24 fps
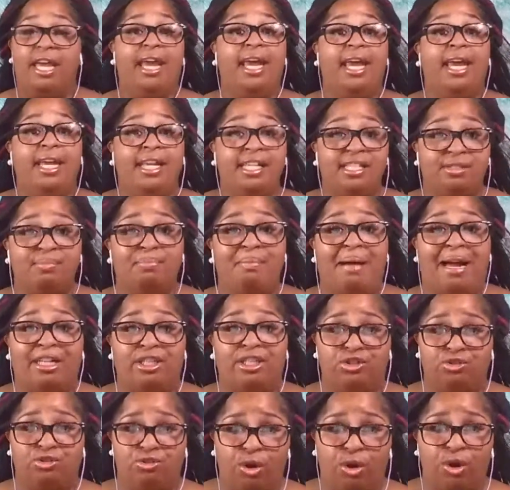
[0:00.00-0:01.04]
is my
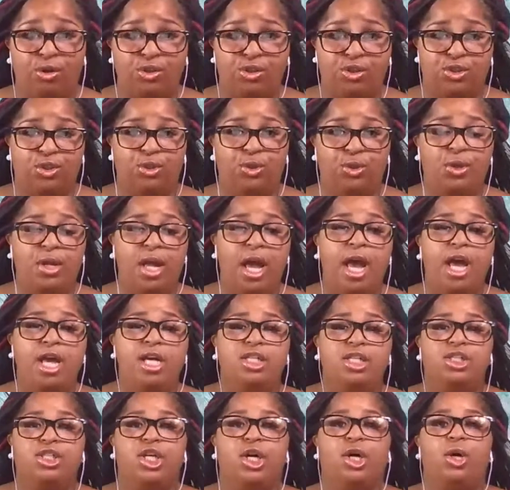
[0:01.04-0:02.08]
strong suit.
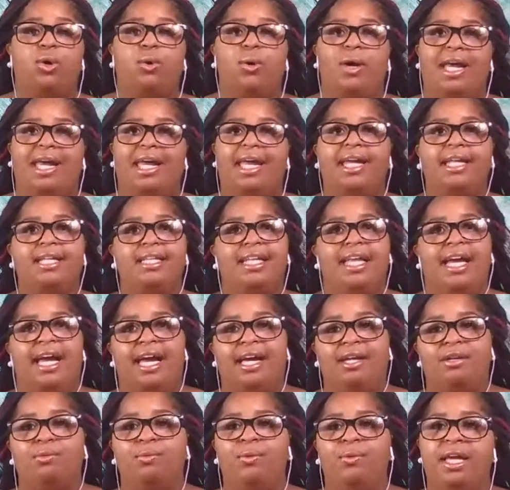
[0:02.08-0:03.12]
So in
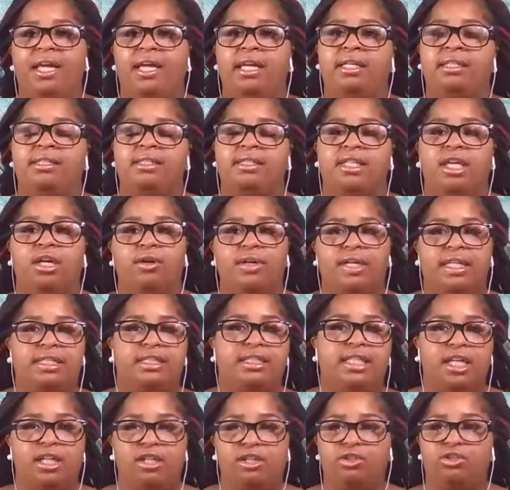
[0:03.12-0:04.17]
that, we still
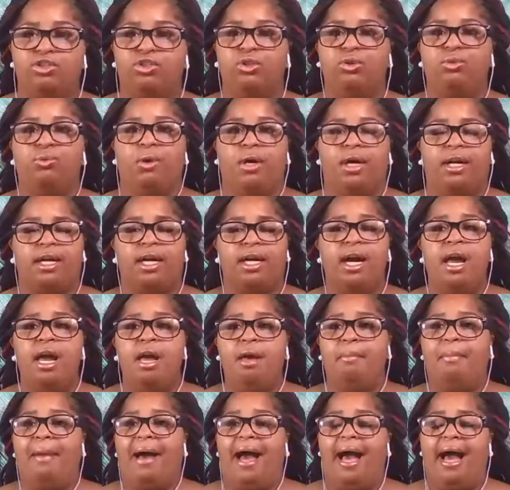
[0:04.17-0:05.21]
continue to work
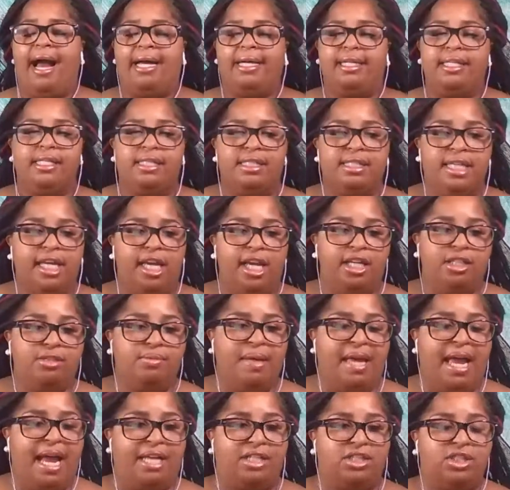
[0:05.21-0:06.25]
behind the scenes.
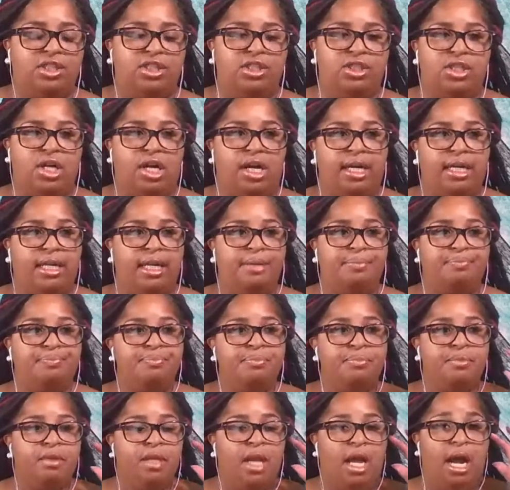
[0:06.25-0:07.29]
We actually started,
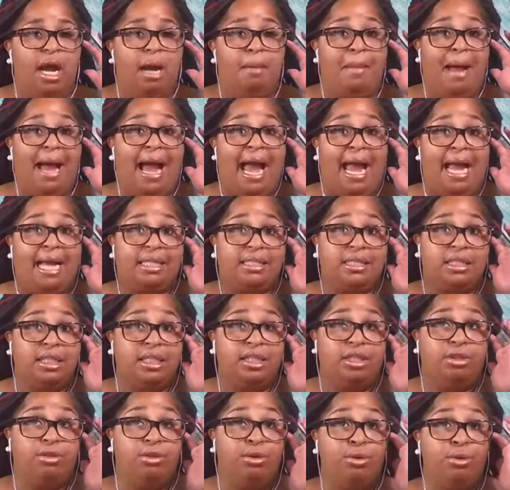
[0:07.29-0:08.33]

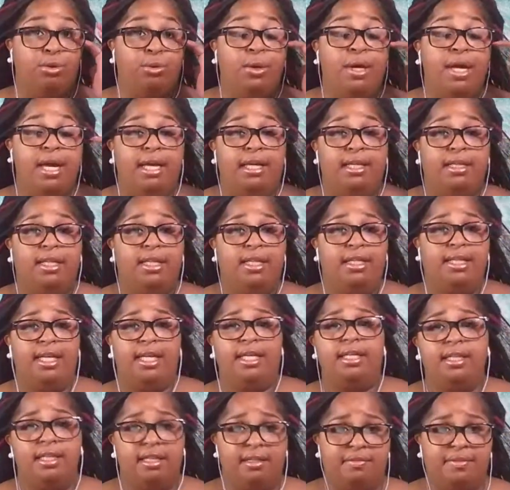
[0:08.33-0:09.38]
through the
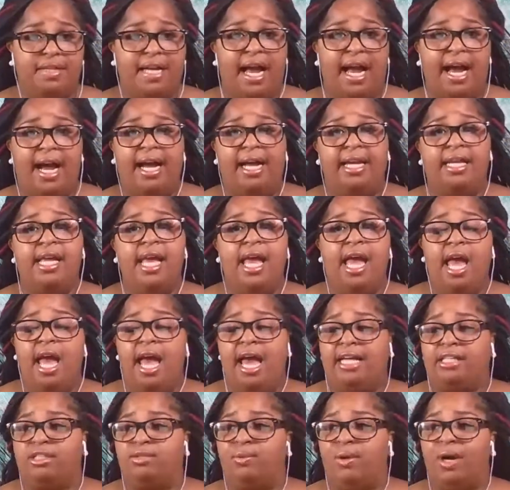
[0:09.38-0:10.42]
leading of God,
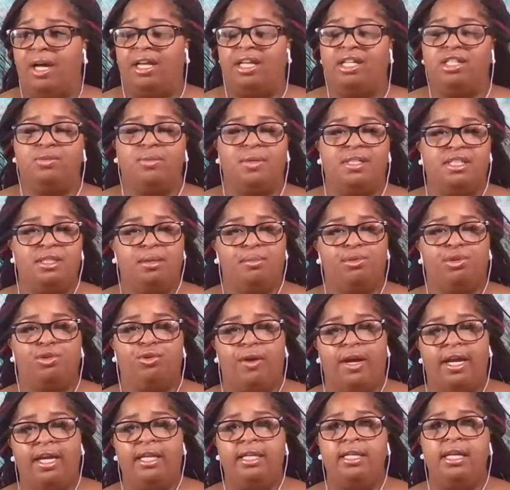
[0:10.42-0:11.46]
as well as with some
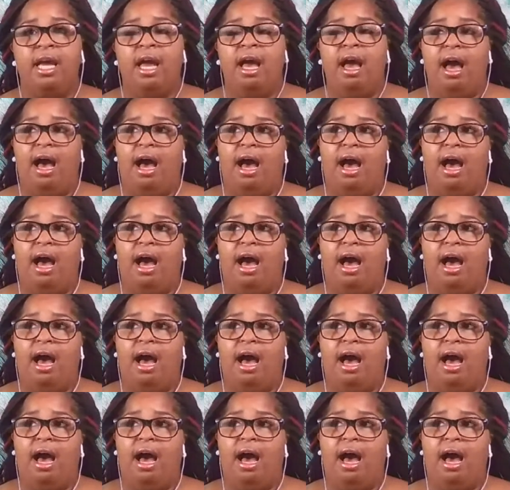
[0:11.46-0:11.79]
great